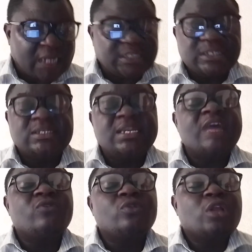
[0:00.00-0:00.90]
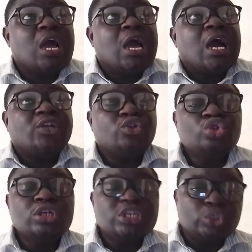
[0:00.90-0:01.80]
At this level, I do
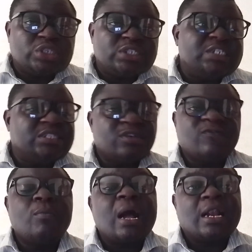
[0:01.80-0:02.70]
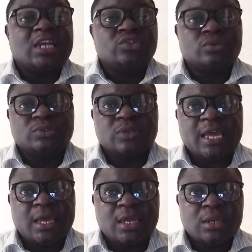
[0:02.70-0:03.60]
not need to sit in a formal classroom to
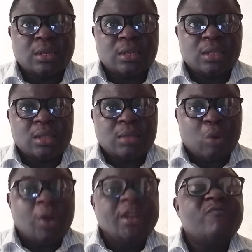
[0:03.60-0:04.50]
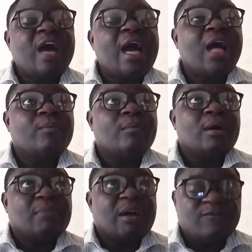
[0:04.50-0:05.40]
learn. But whatever
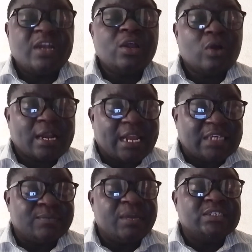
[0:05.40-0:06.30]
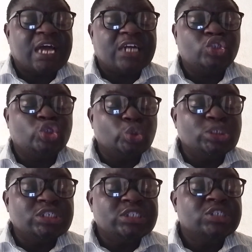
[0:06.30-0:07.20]
my fellow classmates are
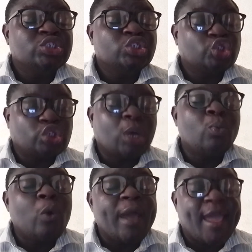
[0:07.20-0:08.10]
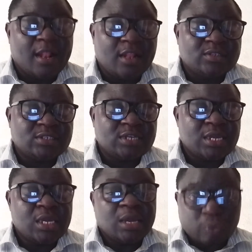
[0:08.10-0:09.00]
doing somewhere else,
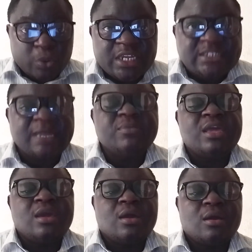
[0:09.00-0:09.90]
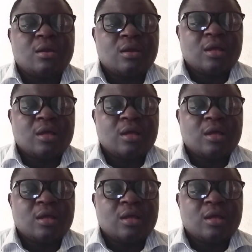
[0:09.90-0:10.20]
I'm doing the same here.